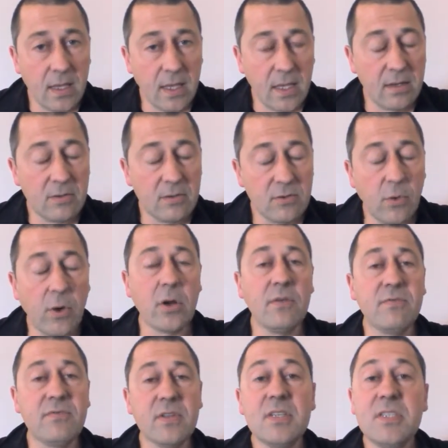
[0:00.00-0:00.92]
And quite
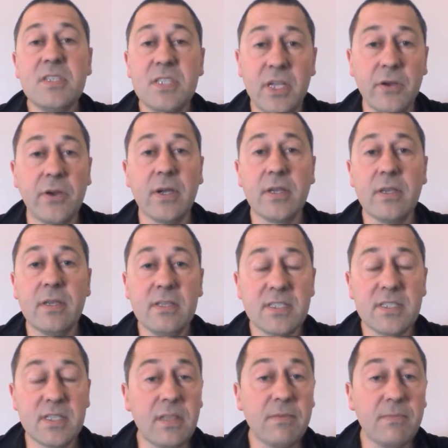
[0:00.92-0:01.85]
often in shearing,
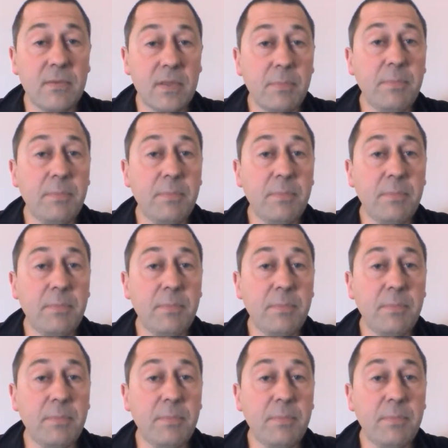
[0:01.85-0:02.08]
you see that